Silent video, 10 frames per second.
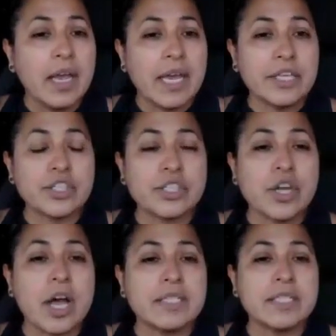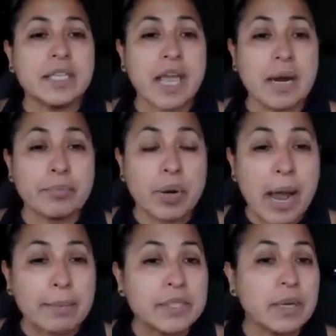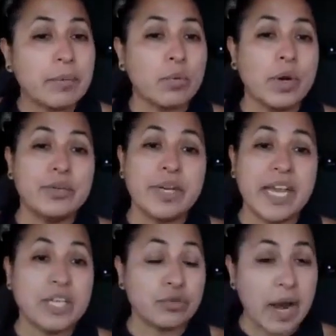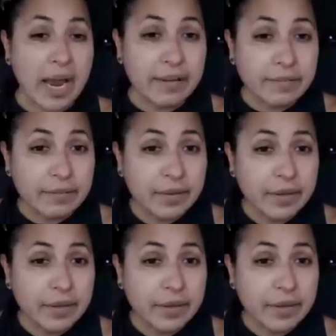it just causes a lot of problems. Number one, you can't drive,